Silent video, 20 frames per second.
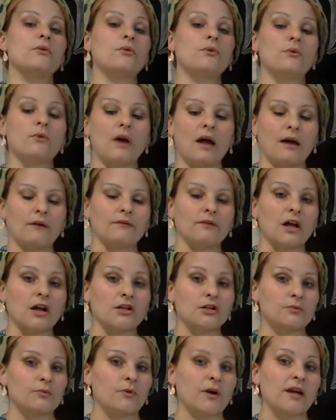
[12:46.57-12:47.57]
who have
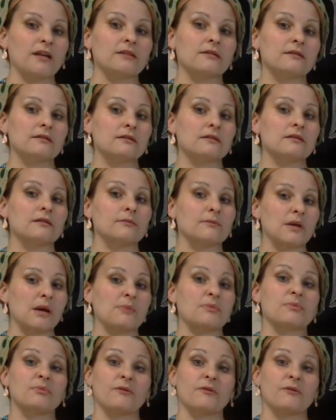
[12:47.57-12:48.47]
large breasts sometimes